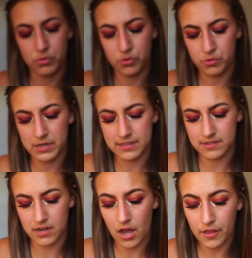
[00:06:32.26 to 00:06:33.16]
Moon. It's
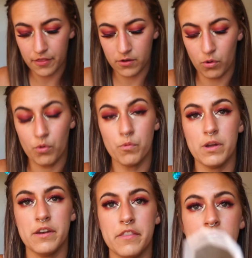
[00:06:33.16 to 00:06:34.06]
not the gold
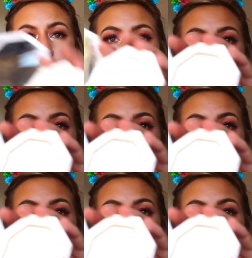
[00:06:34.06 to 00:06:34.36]
one that